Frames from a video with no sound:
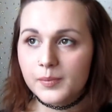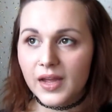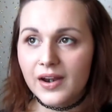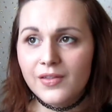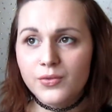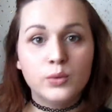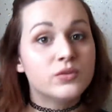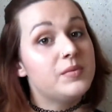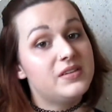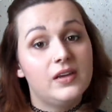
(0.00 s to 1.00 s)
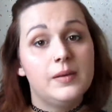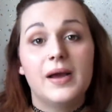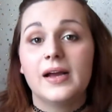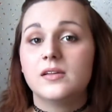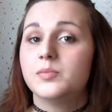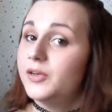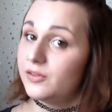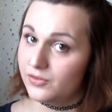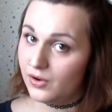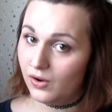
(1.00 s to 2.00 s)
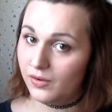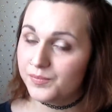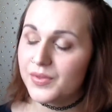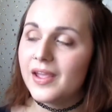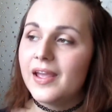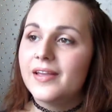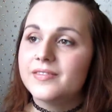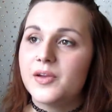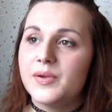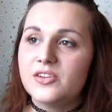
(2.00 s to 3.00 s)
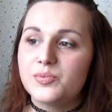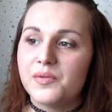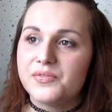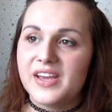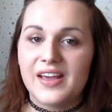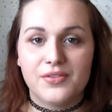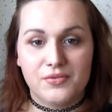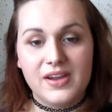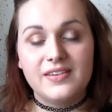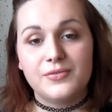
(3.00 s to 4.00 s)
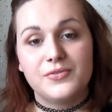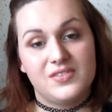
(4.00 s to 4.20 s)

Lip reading: and I thought it was gonna be tea bags, but it's not. So each month you get 3 different